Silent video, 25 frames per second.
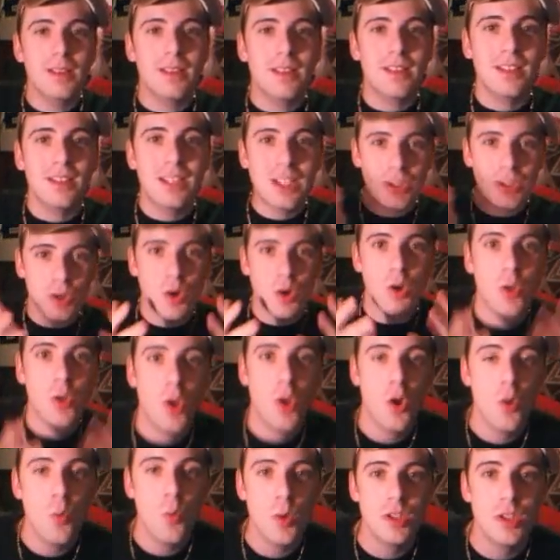let you all
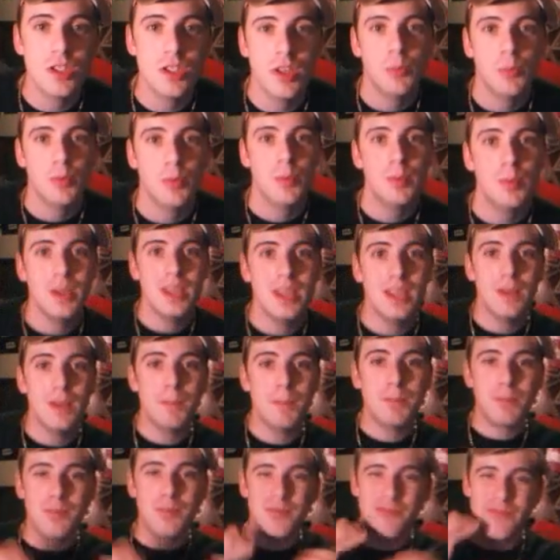know what's up with me.
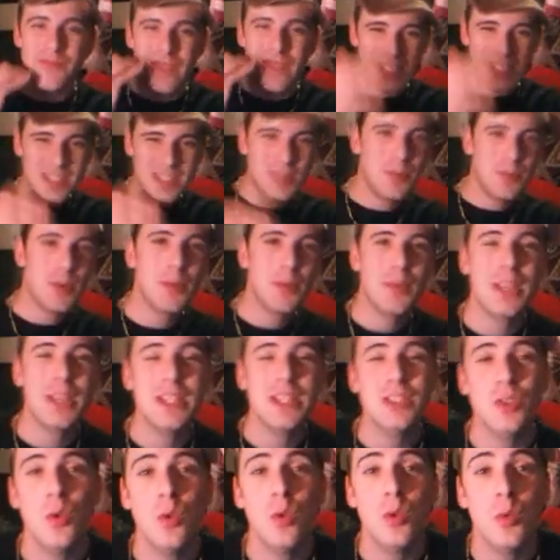That's some of the
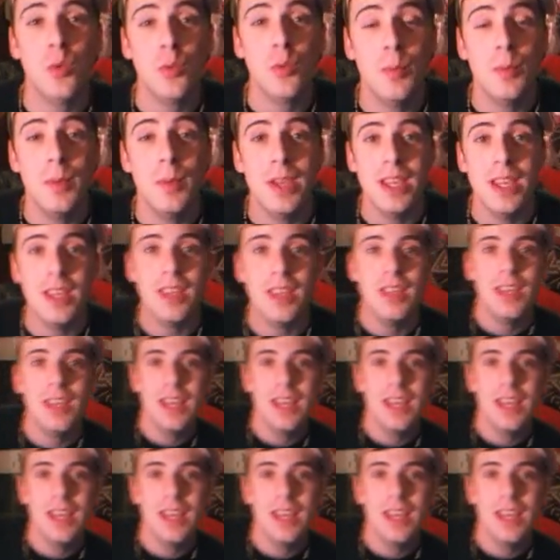things going on with me.